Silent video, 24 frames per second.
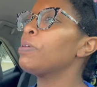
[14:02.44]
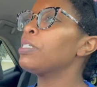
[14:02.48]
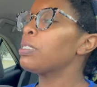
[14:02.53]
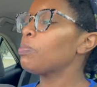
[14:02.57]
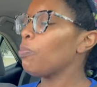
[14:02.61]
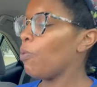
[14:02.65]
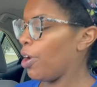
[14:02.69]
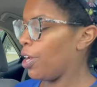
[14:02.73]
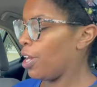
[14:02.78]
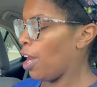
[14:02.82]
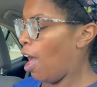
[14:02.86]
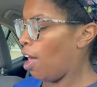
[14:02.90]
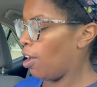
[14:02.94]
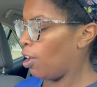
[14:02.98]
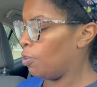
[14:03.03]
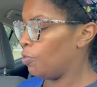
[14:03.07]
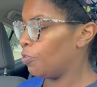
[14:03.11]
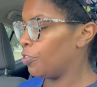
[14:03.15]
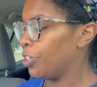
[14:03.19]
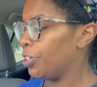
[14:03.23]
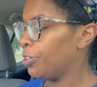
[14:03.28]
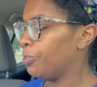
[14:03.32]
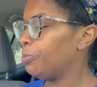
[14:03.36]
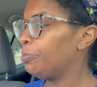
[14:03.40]
and spray it all
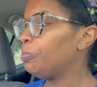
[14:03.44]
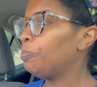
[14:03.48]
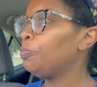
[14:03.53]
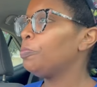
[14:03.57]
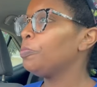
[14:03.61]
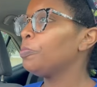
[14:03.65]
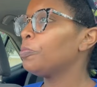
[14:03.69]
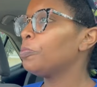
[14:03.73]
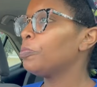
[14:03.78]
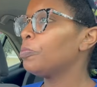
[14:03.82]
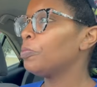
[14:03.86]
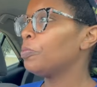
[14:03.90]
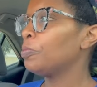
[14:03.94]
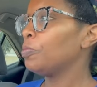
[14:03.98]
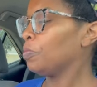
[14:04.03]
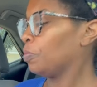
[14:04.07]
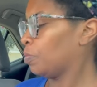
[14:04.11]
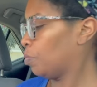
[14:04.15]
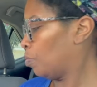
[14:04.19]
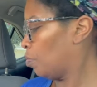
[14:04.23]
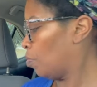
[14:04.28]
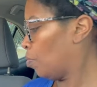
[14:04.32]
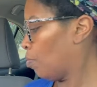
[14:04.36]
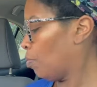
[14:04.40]
over you.
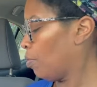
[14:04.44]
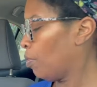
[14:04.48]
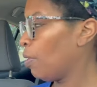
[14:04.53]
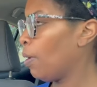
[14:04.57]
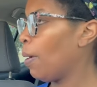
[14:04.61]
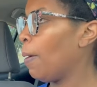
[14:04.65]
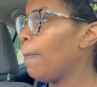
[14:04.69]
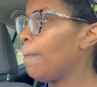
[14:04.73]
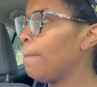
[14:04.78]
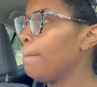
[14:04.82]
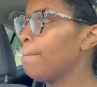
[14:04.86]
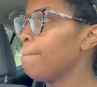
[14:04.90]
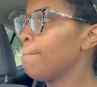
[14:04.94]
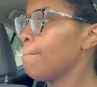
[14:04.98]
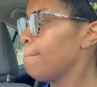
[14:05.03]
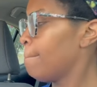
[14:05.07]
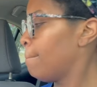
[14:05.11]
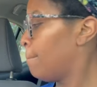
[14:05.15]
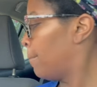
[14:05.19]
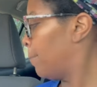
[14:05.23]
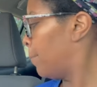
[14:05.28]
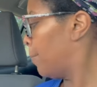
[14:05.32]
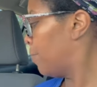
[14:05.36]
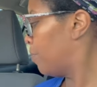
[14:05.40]
Don't
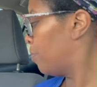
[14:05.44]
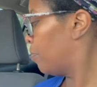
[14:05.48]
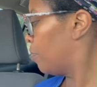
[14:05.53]
pass